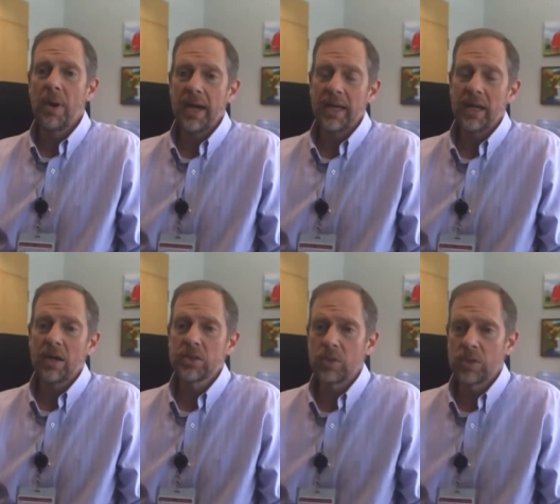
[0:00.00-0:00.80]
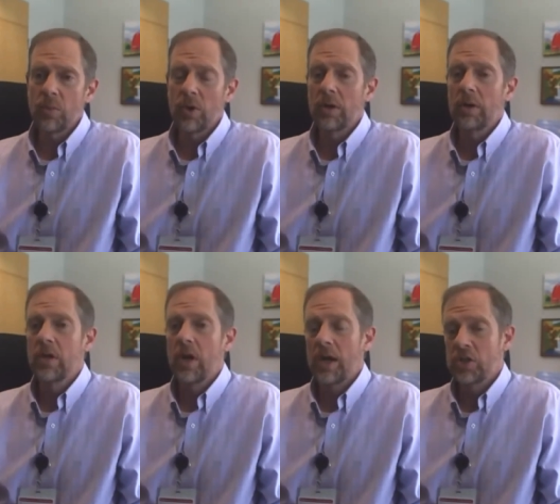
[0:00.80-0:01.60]
But it also is more
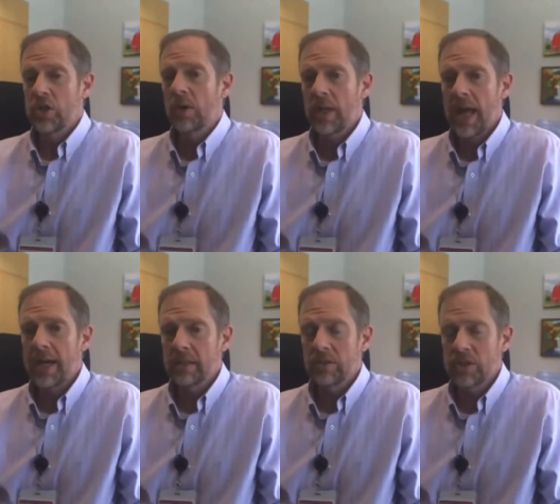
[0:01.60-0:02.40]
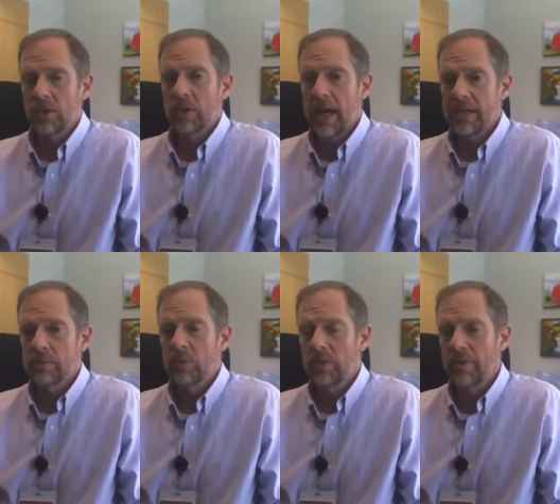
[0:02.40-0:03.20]
uh, generali-
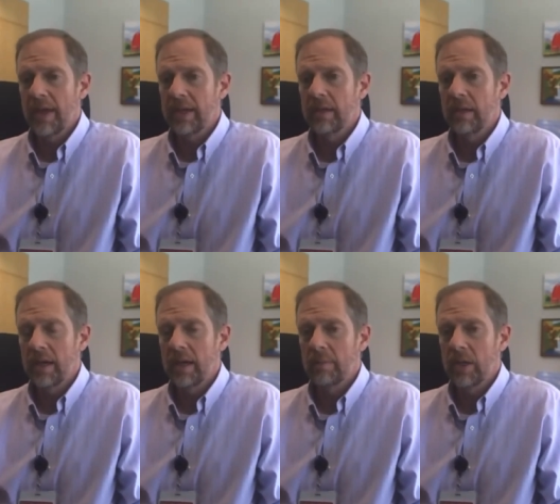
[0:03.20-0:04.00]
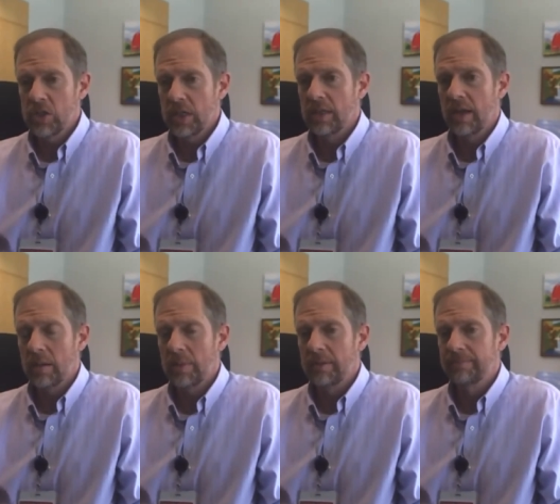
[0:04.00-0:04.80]
generalizable than uh, a gene
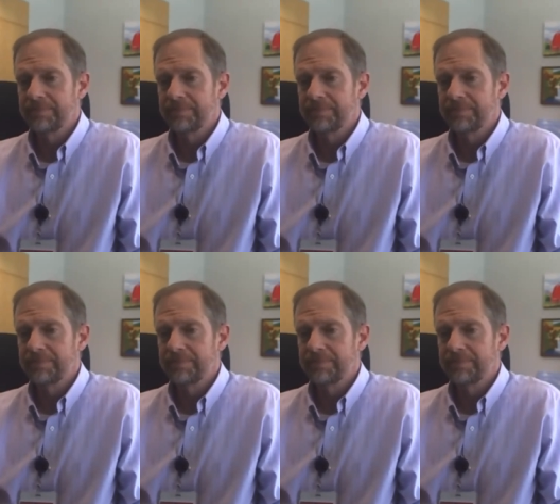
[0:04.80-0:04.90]
therapy.